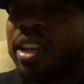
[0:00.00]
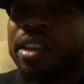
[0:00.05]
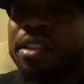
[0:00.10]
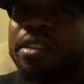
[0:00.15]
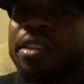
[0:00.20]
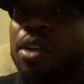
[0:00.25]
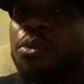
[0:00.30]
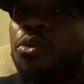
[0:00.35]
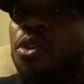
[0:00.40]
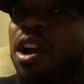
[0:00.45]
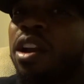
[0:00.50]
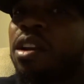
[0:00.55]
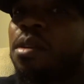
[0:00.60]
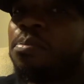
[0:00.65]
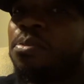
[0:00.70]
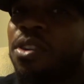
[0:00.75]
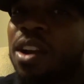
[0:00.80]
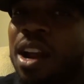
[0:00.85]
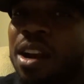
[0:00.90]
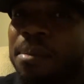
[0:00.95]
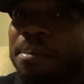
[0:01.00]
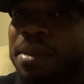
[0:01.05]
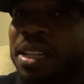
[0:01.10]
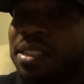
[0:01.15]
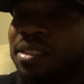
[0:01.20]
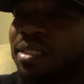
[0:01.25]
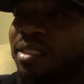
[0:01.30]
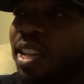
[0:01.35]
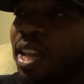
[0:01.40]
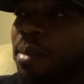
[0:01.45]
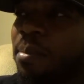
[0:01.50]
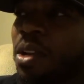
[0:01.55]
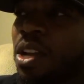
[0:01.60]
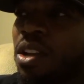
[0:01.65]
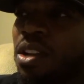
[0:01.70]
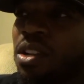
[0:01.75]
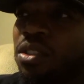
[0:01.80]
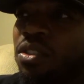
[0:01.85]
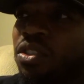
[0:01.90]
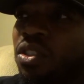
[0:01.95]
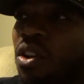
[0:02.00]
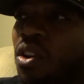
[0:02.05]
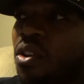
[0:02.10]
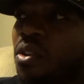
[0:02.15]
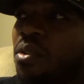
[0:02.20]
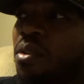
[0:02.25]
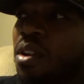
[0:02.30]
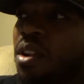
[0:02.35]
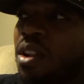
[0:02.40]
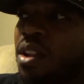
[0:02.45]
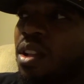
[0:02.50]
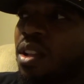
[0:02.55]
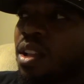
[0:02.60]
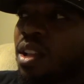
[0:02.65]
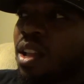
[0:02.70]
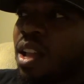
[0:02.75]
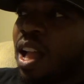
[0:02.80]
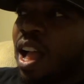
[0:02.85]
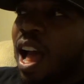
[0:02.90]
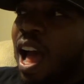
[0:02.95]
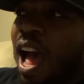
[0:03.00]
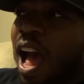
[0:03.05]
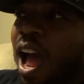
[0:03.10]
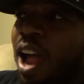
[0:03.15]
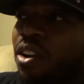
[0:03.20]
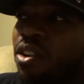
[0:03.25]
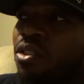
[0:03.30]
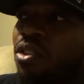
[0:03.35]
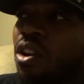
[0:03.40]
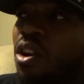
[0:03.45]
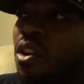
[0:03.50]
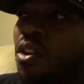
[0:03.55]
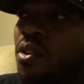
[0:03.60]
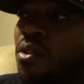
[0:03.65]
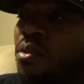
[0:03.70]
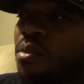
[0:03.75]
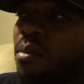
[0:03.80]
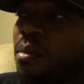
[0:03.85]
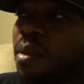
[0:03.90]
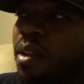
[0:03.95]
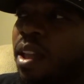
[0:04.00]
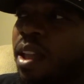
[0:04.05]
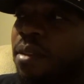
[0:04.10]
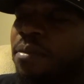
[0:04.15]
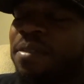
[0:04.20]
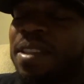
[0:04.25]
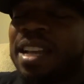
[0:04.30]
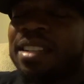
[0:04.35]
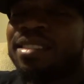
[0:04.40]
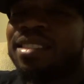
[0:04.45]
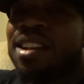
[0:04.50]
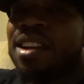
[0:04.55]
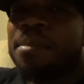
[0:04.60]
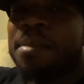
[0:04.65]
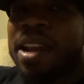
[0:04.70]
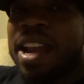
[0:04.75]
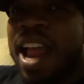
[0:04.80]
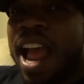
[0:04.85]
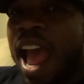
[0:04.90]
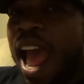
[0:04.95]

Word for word: they they wanted to put out a mixtape. So I don't know if that's coming